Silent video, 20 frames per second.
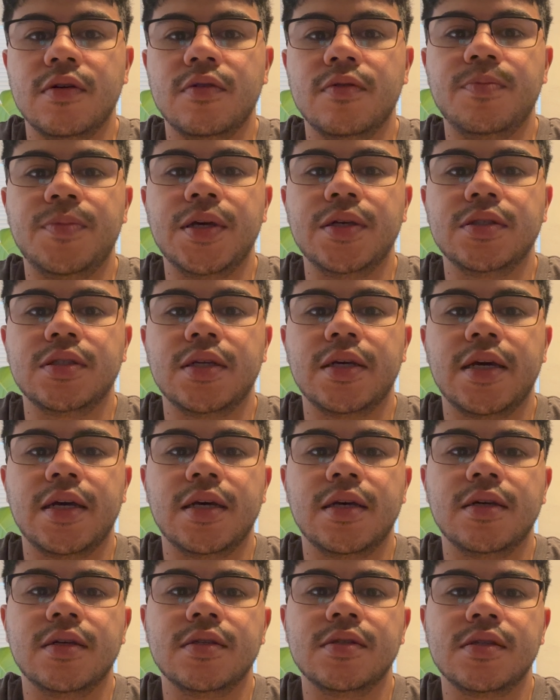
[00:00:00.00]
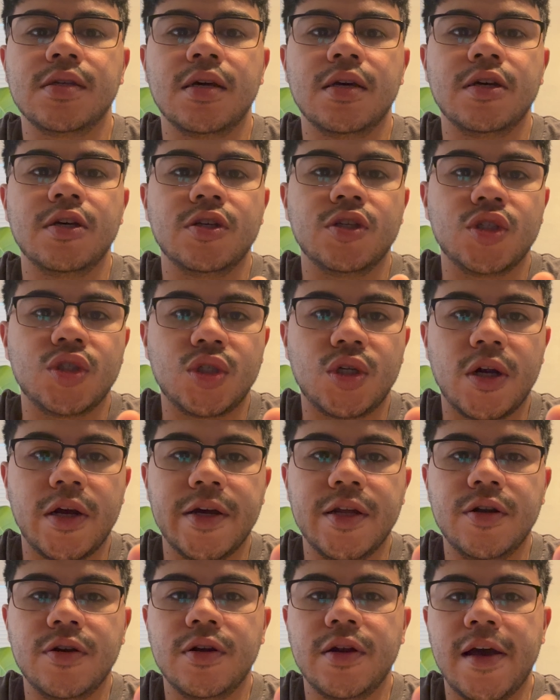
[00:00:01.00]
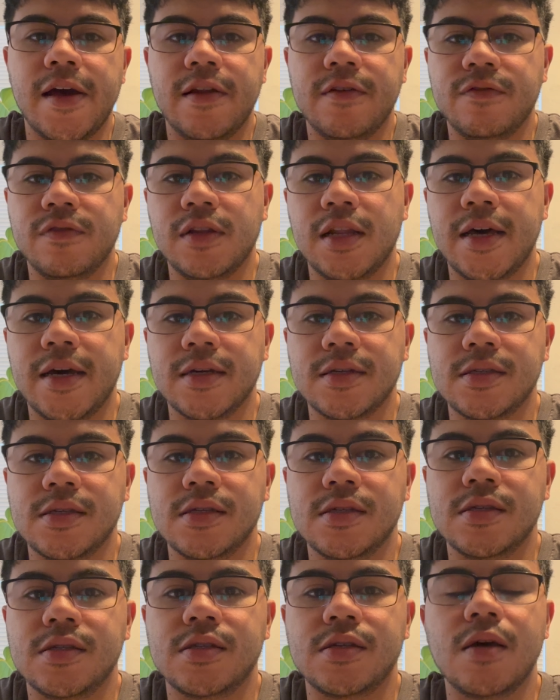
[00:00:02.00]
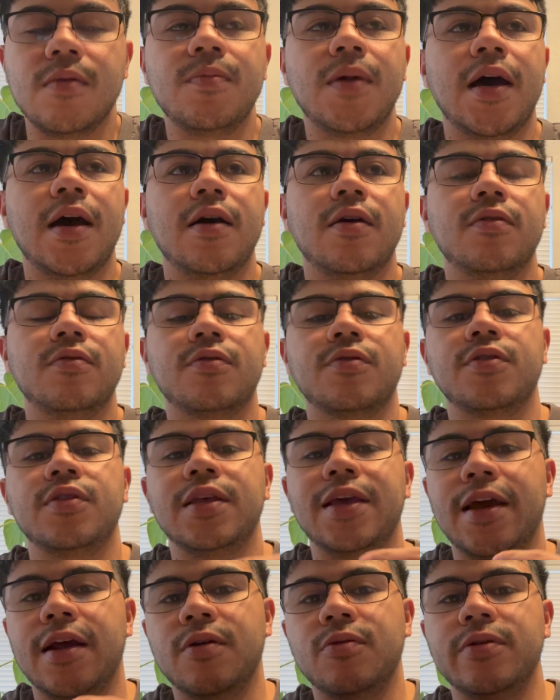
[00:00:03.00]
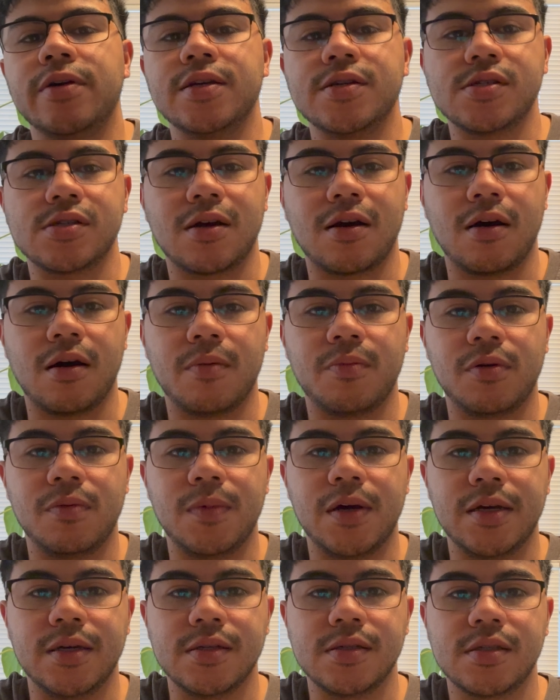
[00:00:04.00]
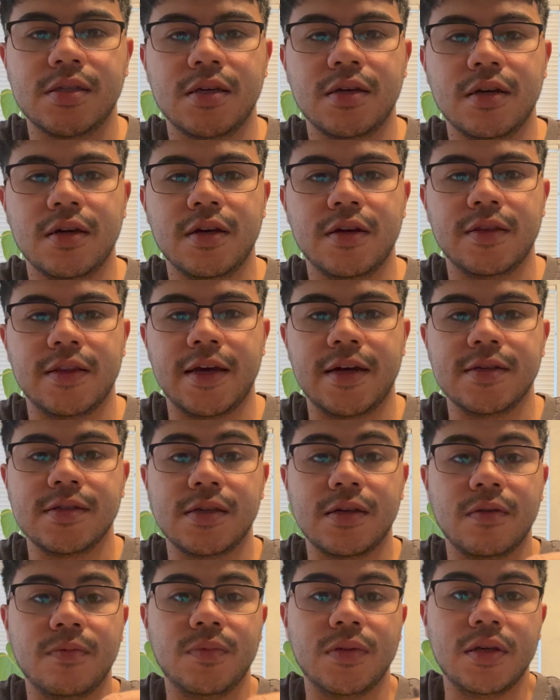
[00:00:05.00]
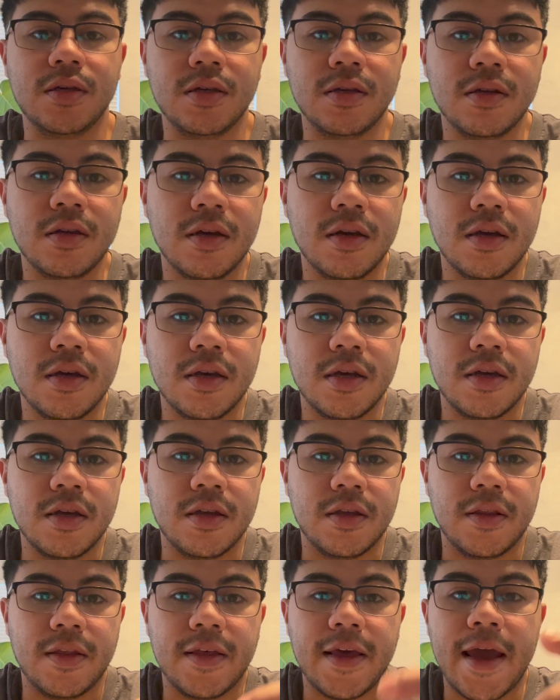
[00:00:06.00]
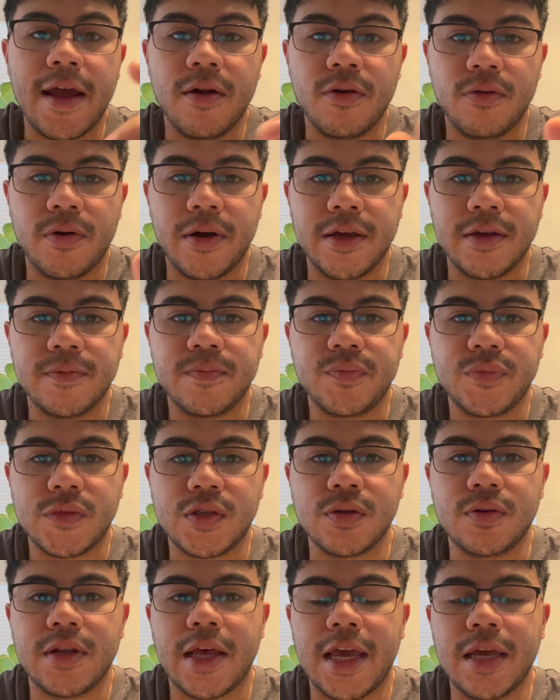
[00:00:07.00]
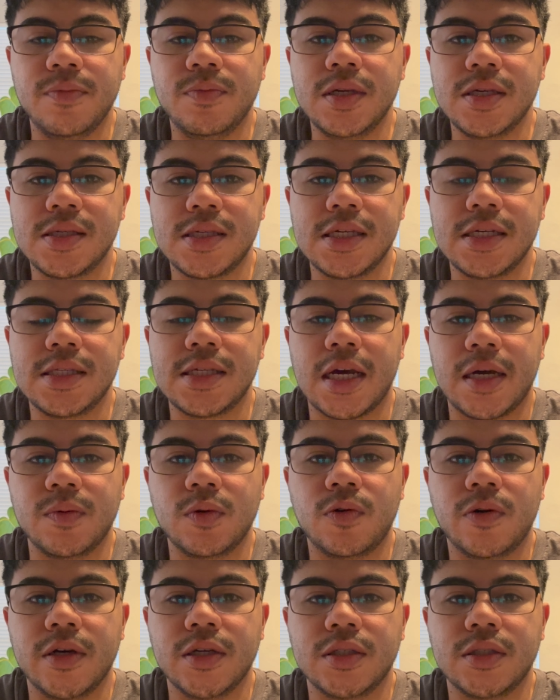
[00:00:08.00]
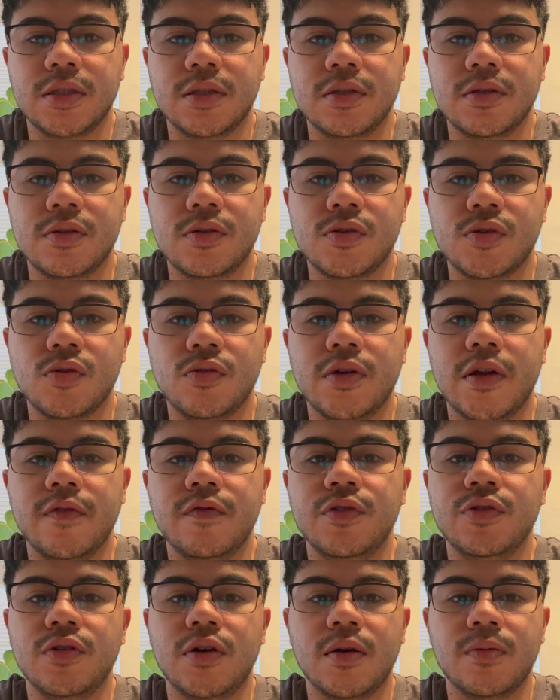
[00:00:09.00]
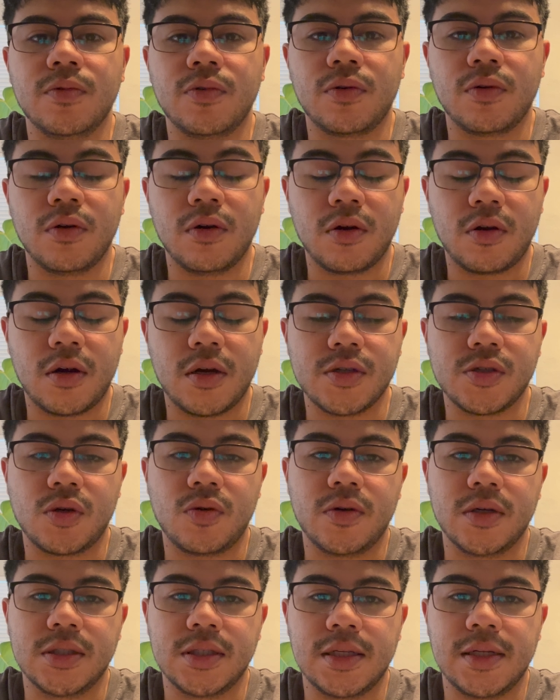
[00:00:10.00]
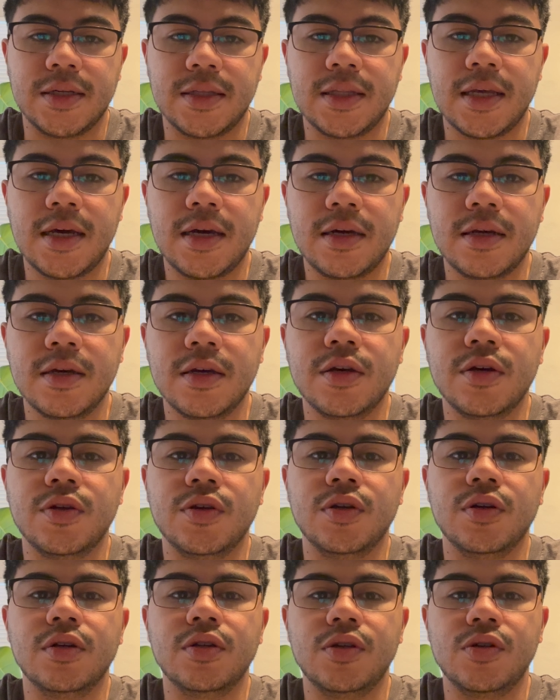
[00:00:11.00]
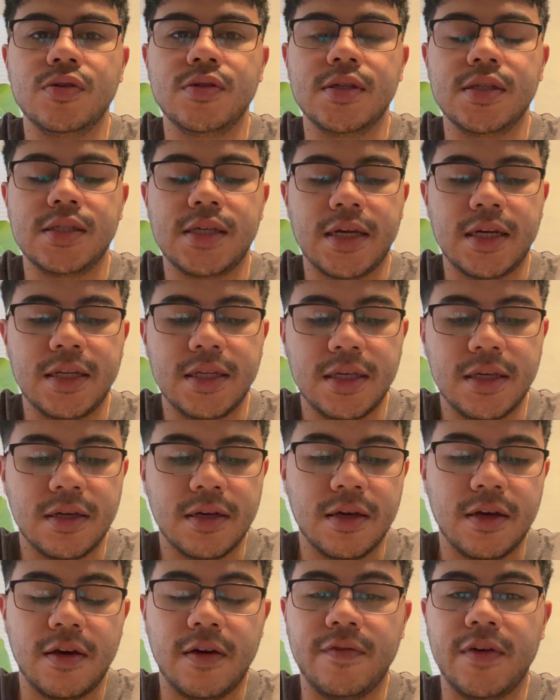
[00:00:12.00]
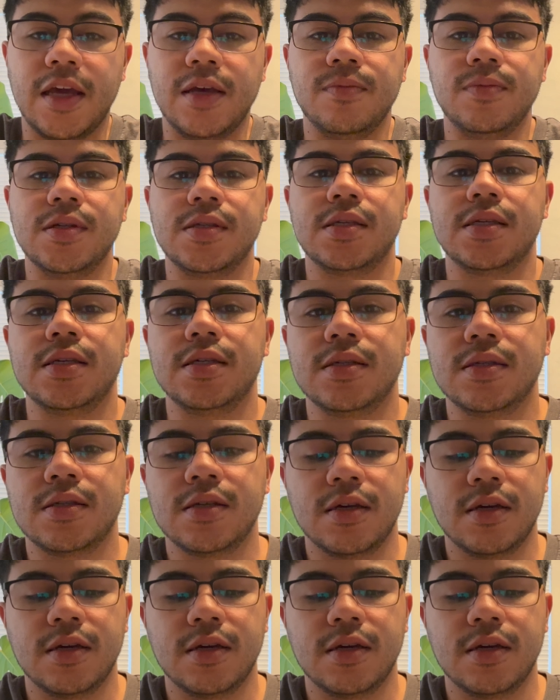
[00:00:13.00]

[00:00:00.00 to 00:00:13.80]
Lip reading: patient has stridor, anaphylaxis, somehow the airway is compromised. That is going to be airway. So an ABC type question. So whenever you come across a question like that, you're going to use the technique of ABCs.